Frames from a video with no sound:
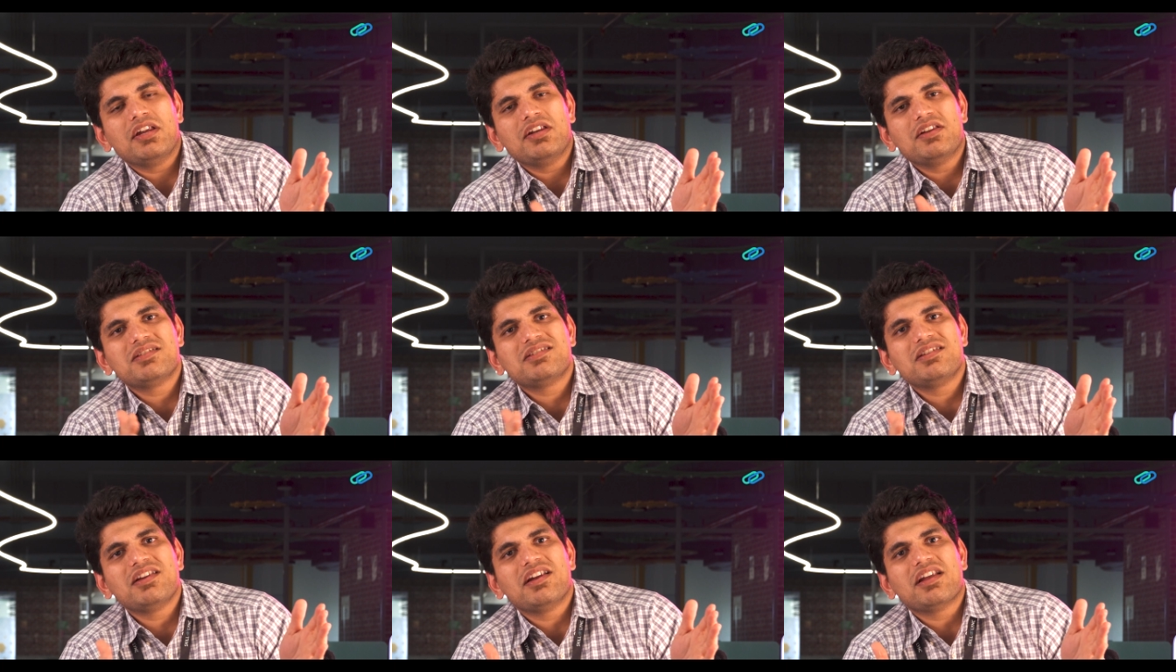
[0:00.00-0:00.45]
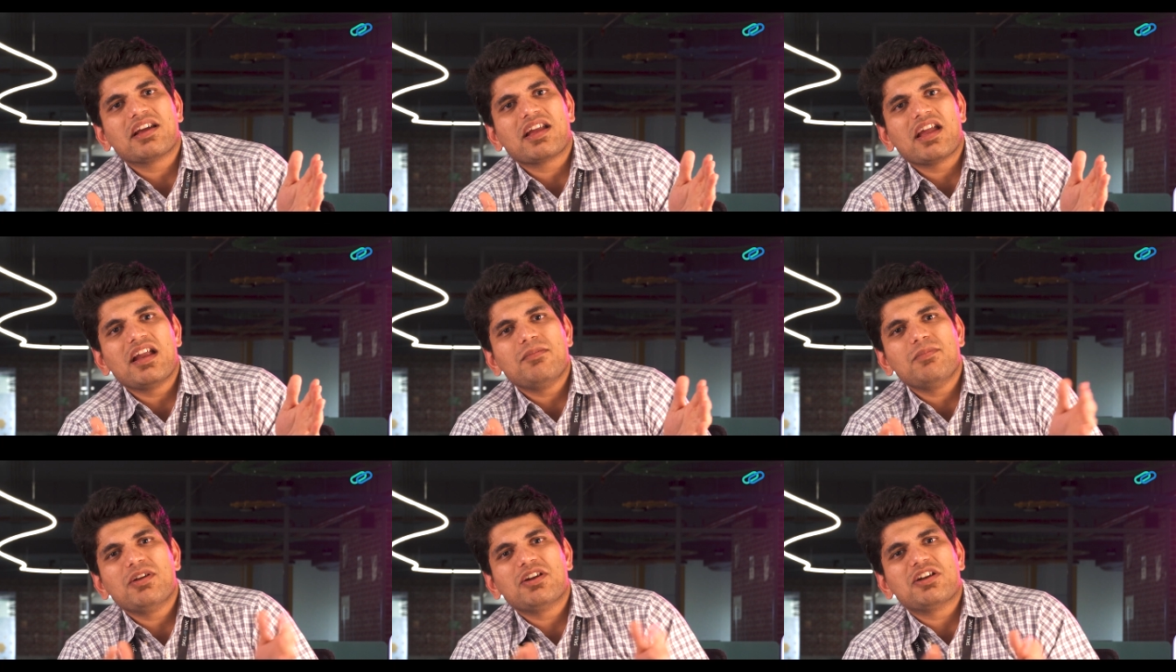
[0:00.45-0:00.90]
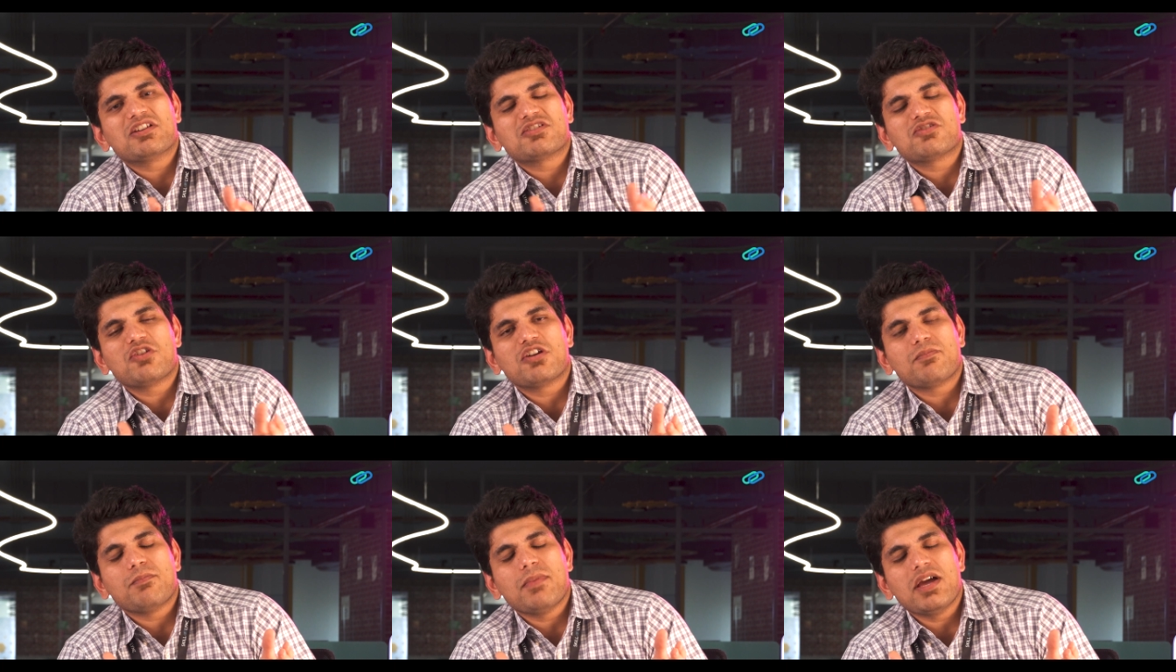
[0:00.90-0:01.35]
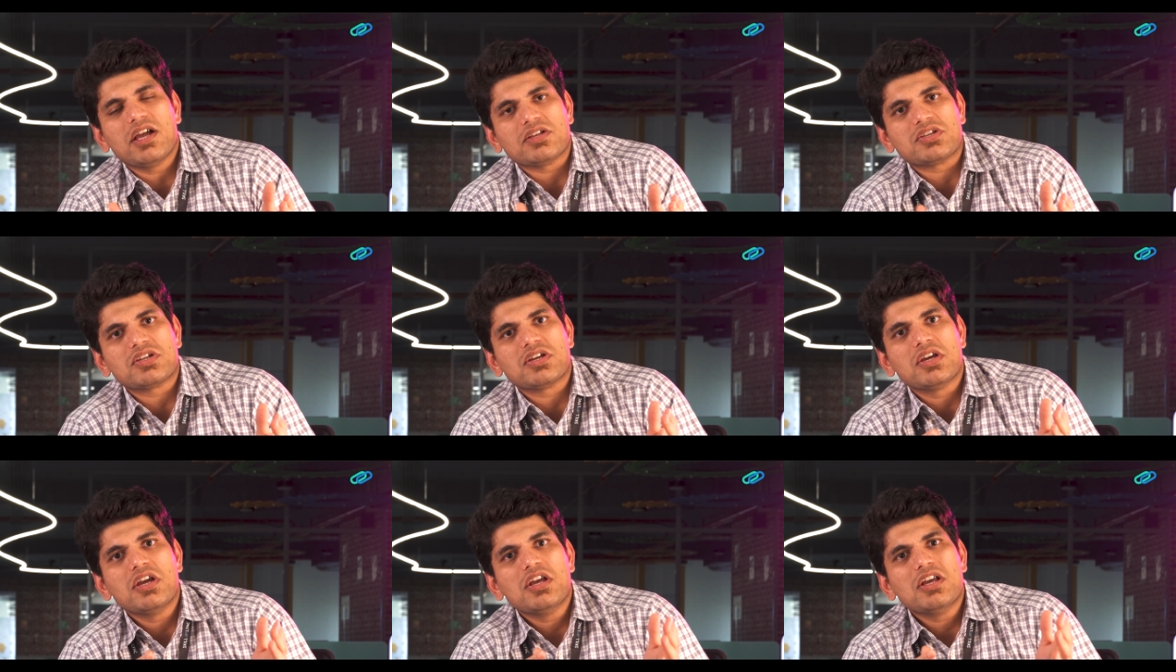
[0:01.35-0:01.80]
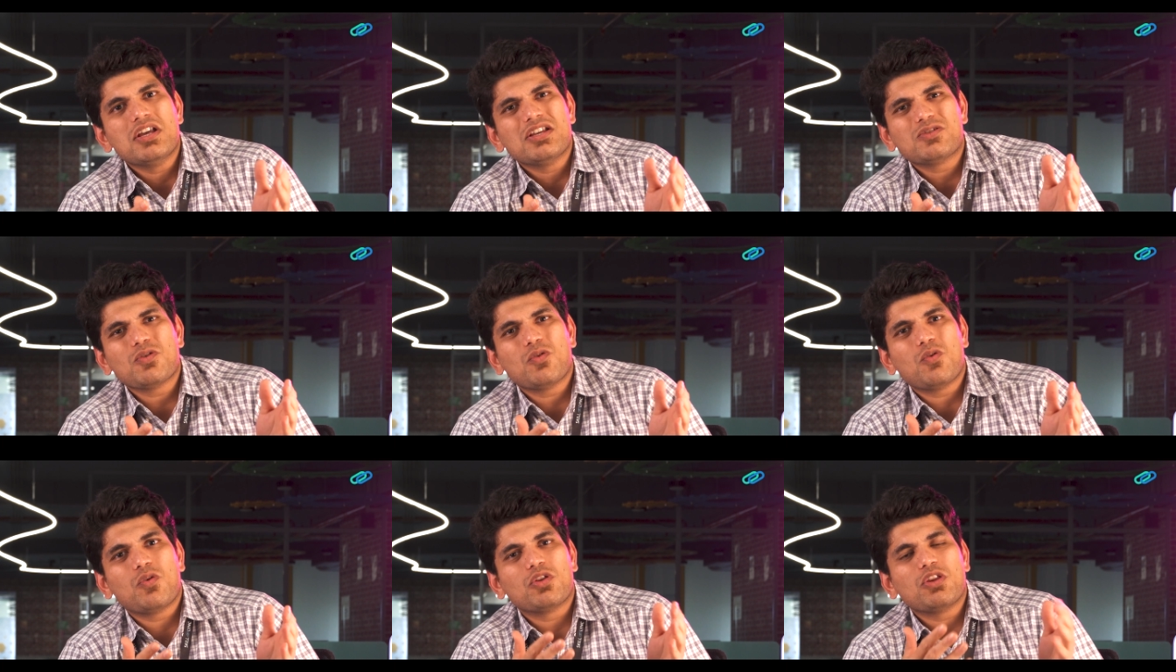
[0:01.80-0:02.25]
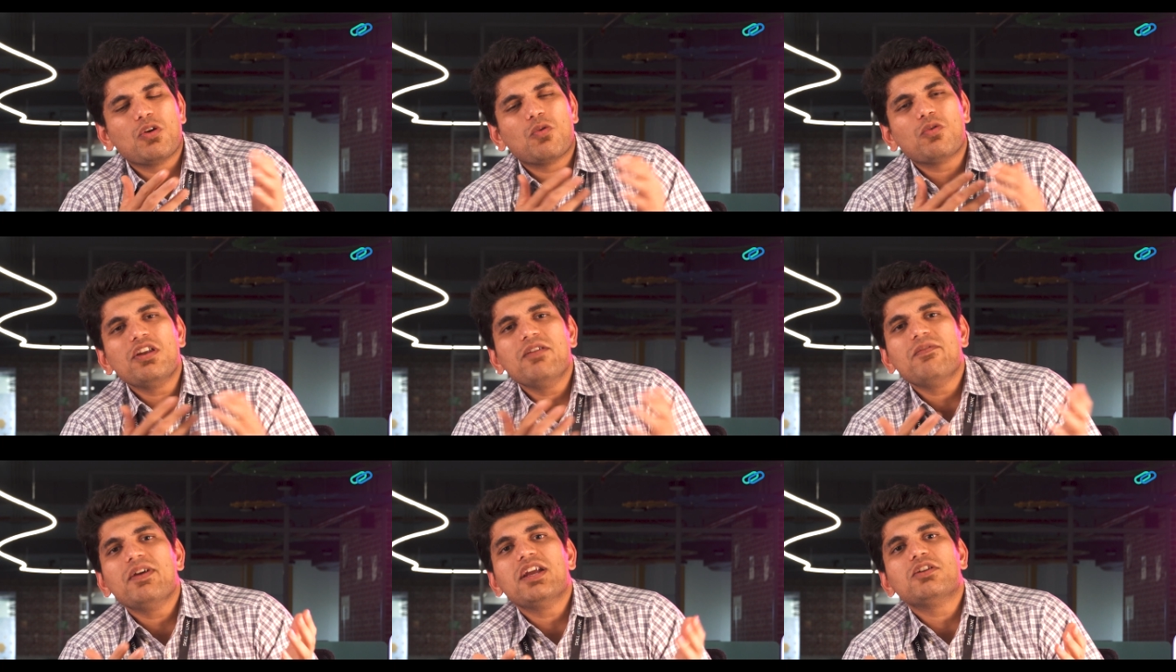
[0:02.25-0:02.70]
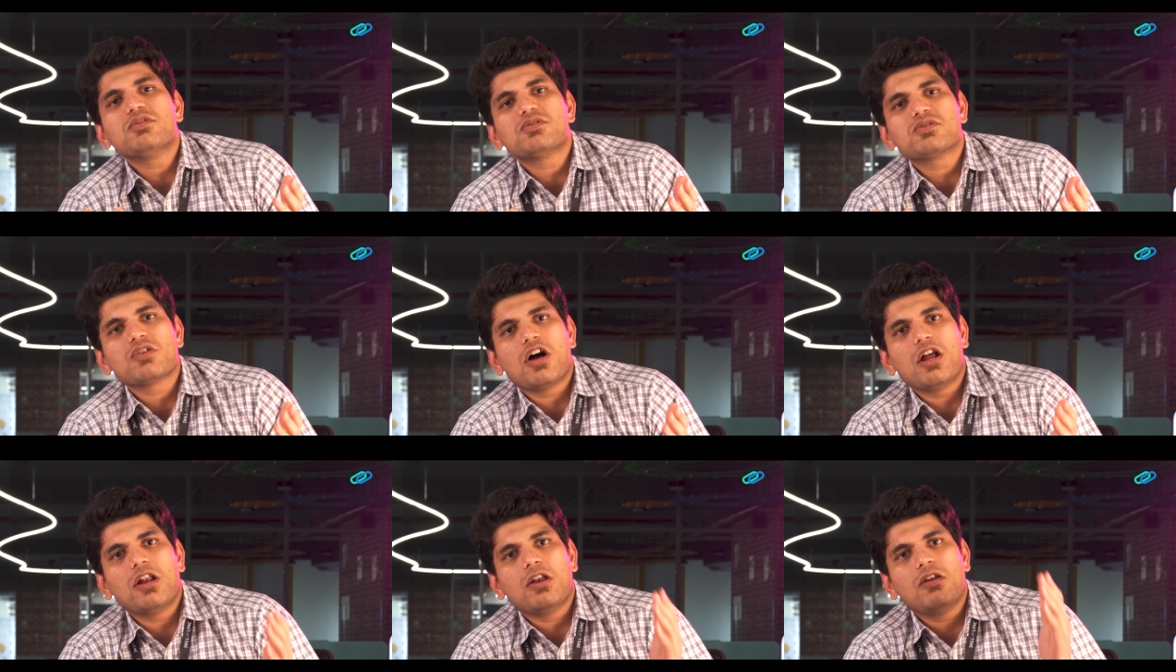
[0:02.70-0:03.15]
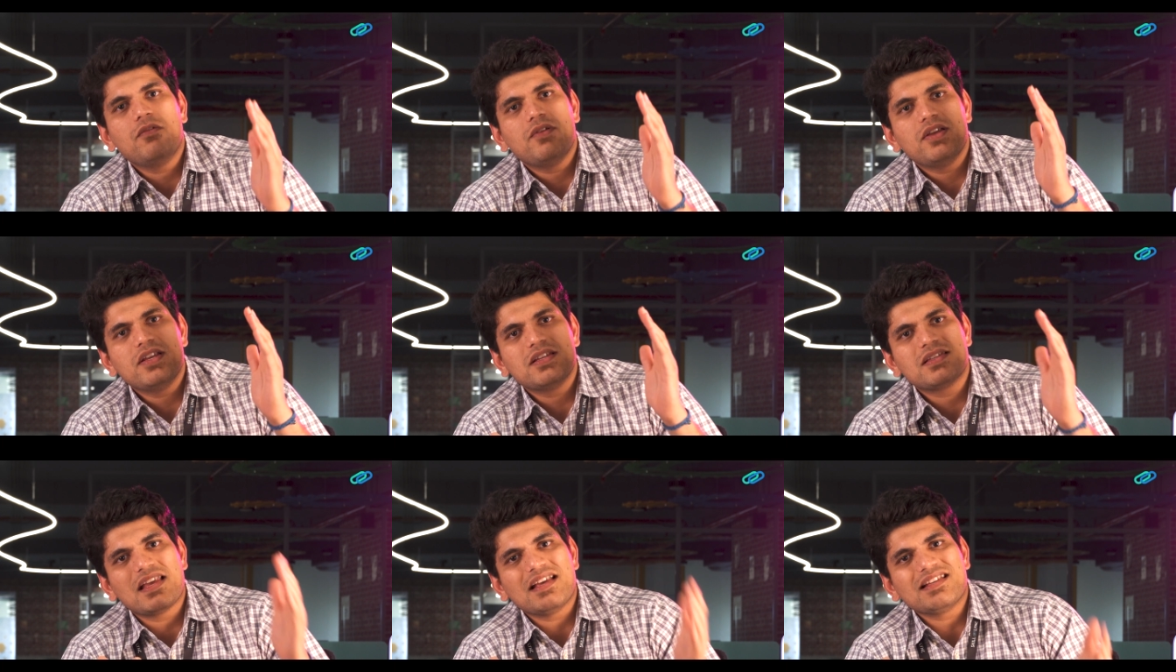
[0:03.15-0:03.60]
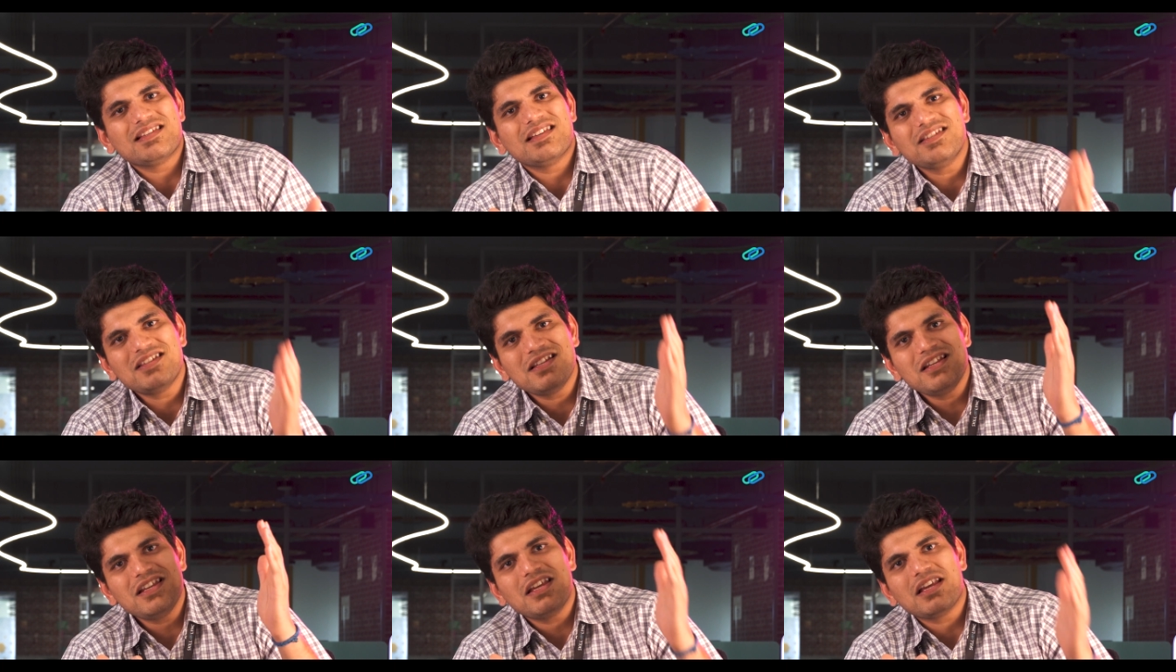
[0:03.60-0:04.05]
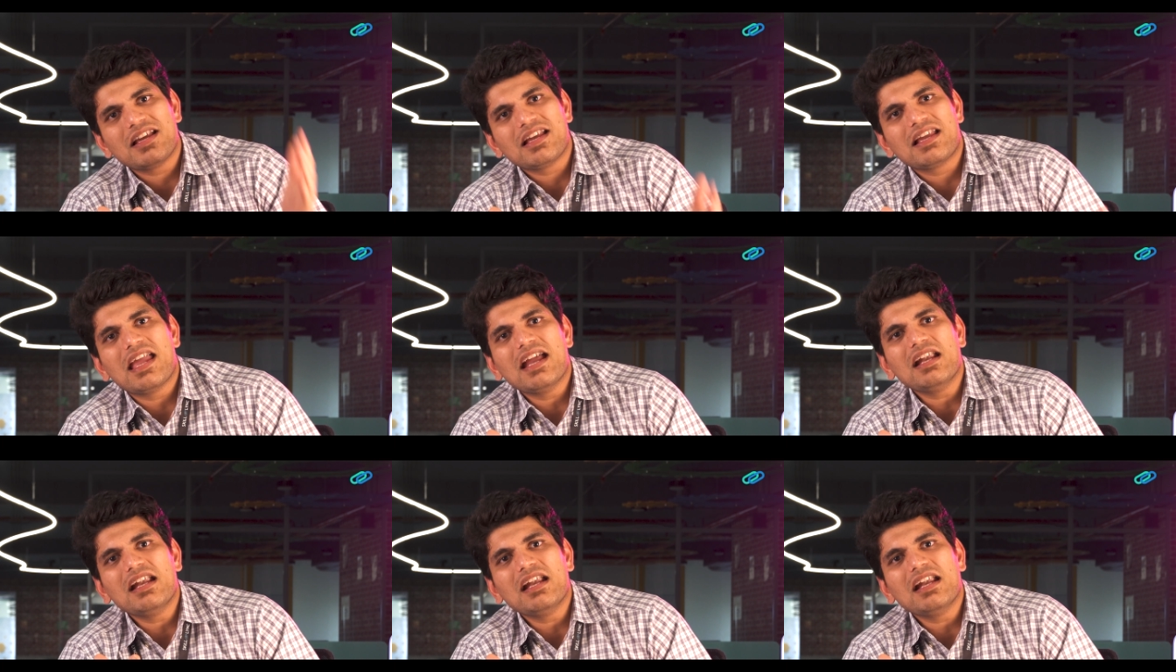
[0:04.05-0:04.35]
industry and academia does not match so the only way to solve is essentially